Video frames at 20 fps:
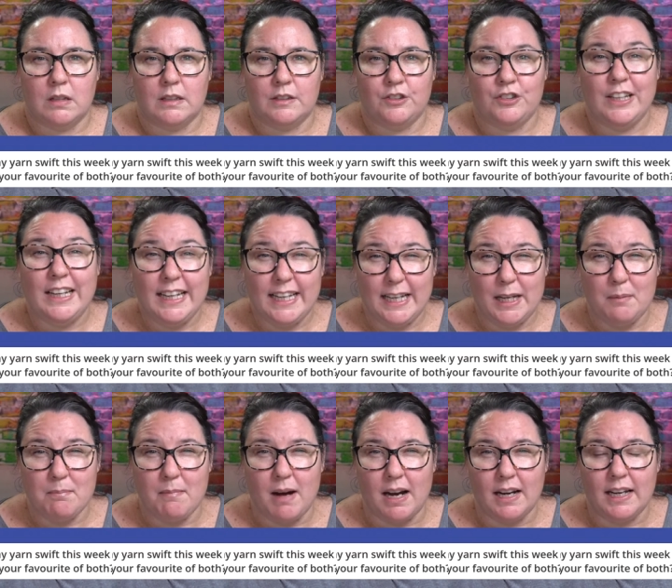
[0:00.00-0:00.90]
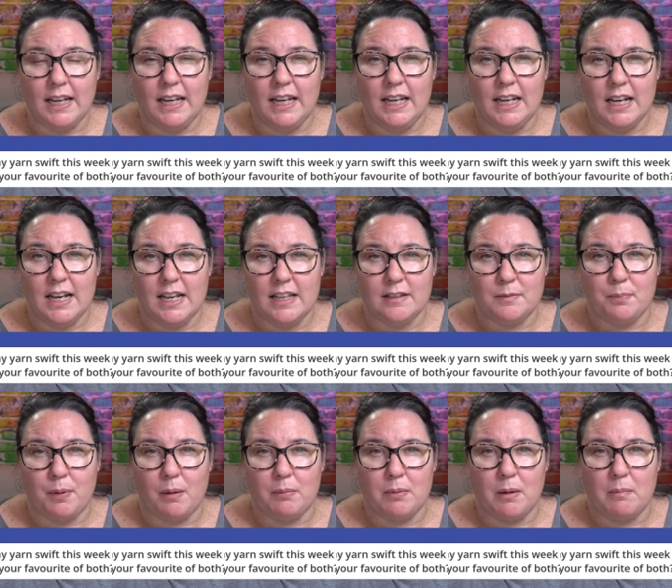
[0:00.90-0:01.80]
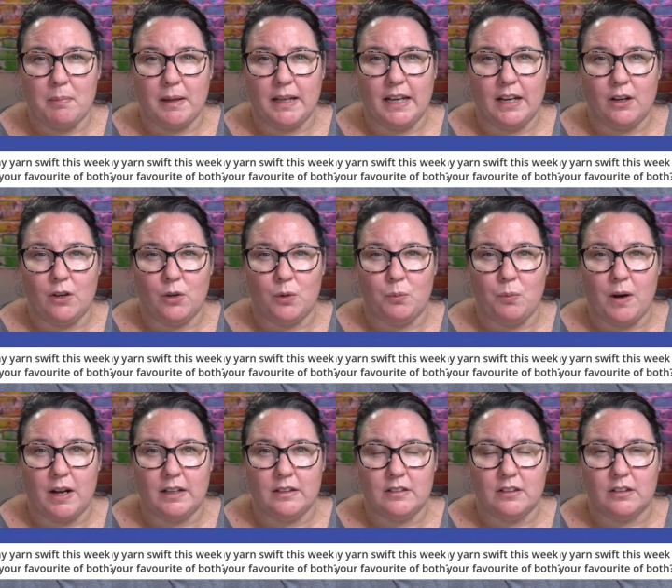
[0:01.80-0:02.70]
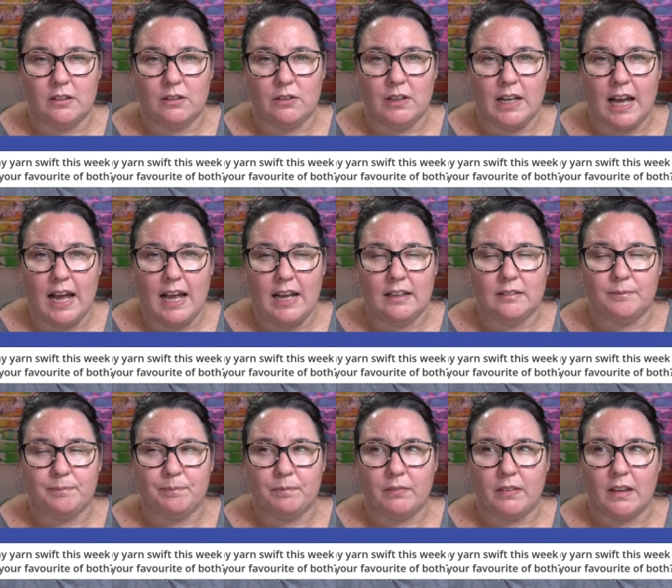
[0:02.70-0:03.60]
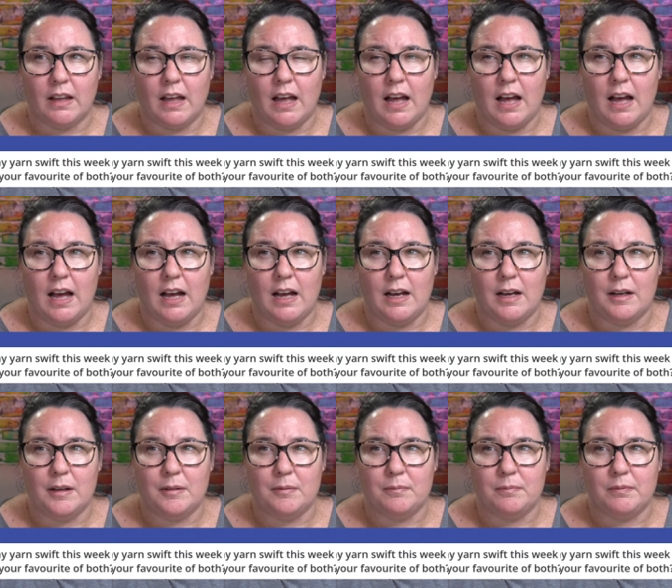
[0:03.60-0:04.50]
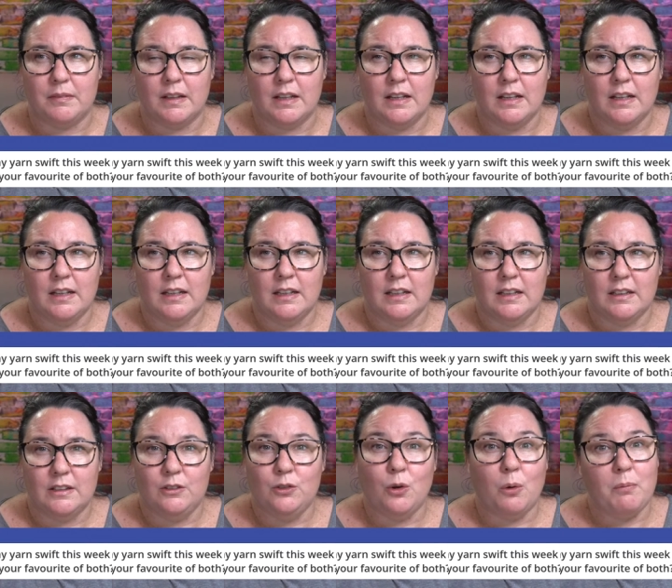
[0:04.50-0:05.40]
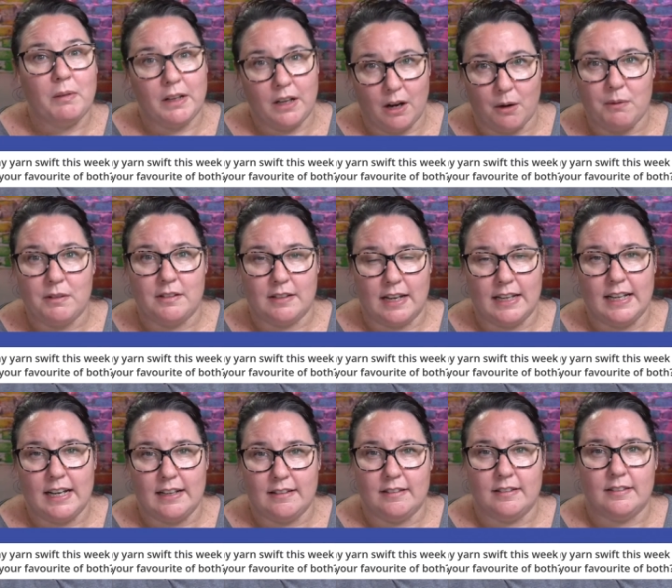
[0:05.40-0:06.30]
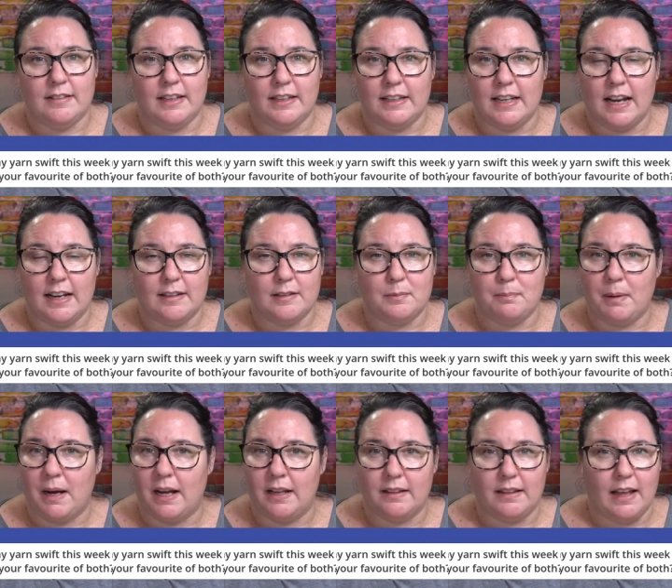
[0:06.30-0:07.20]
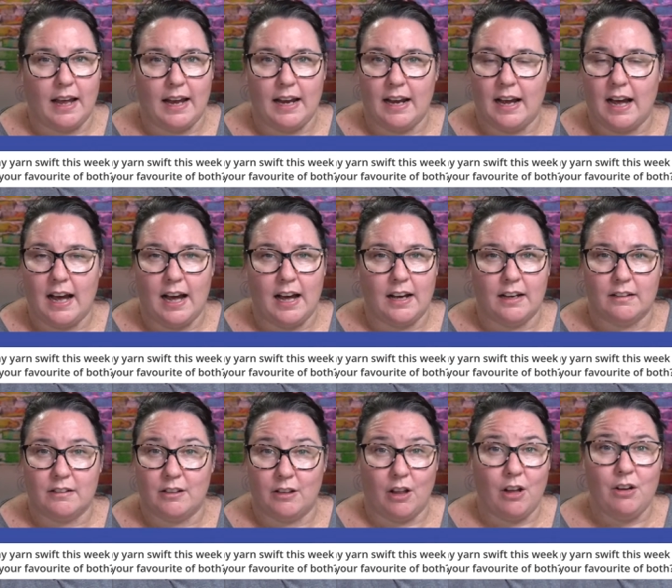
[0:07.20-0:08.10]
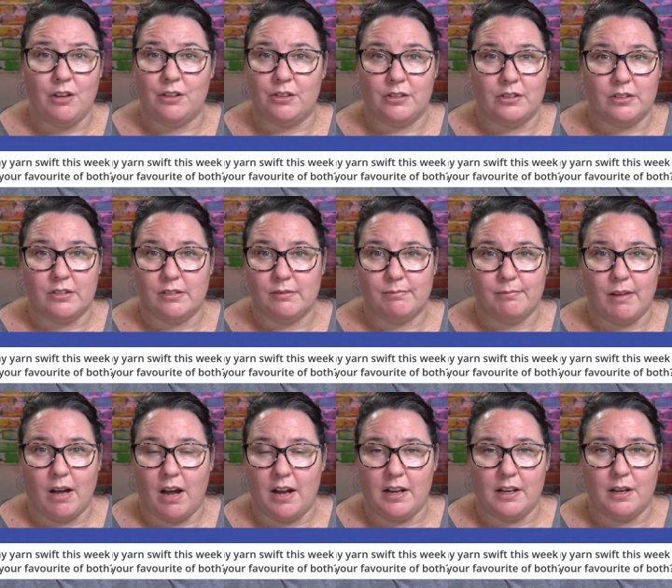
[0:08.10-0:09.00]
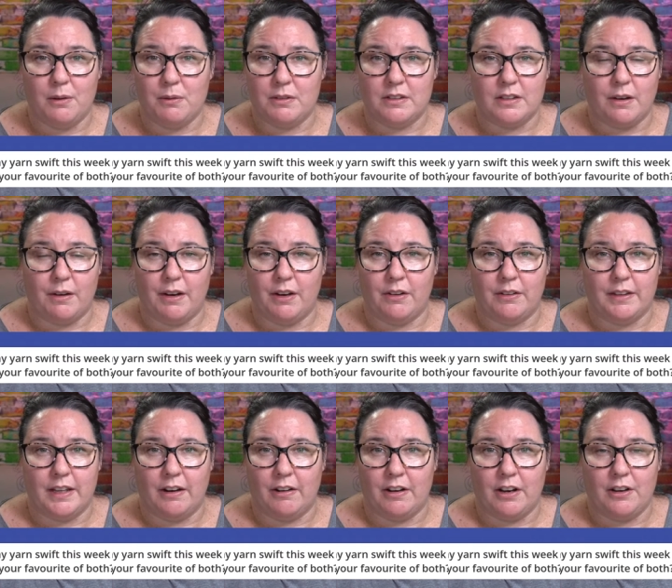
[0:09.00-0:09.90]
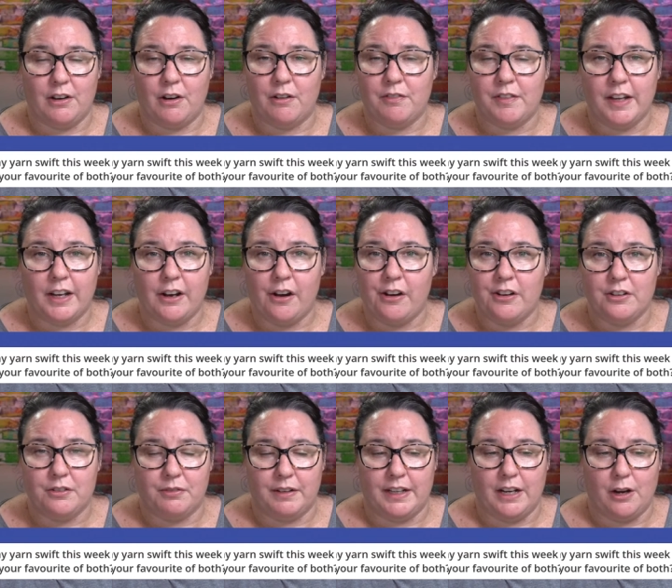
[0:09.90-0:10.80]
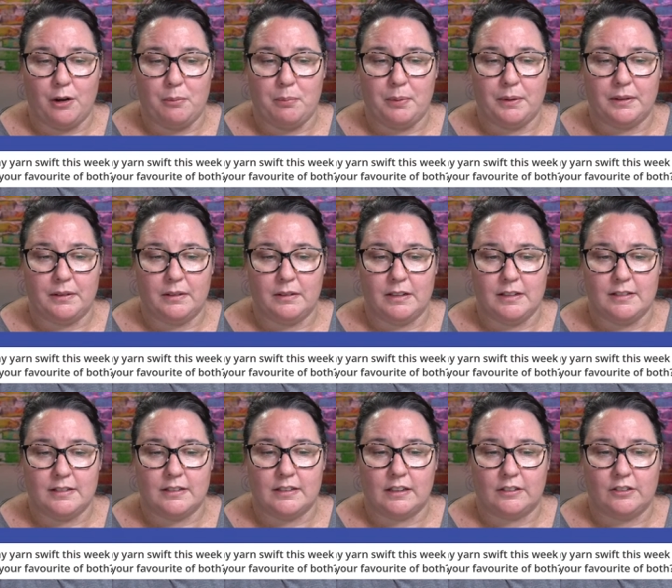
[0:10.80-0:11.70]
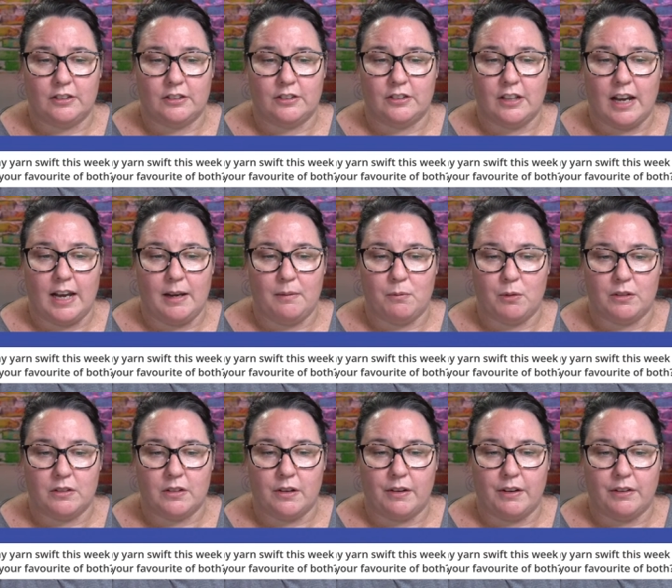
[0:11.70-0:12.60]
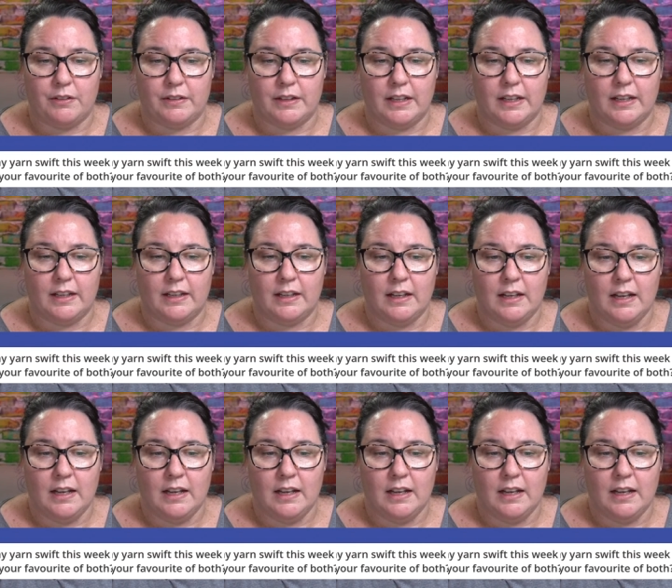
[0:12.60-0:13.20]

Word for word: Cheeky Monkey is probably a good one to look at. Um, normally I would say Nancy's Knit Knacks, but they are closed. I don't know what's going on there. I don't know if they're going to reopen. It's such a shame what's going on there.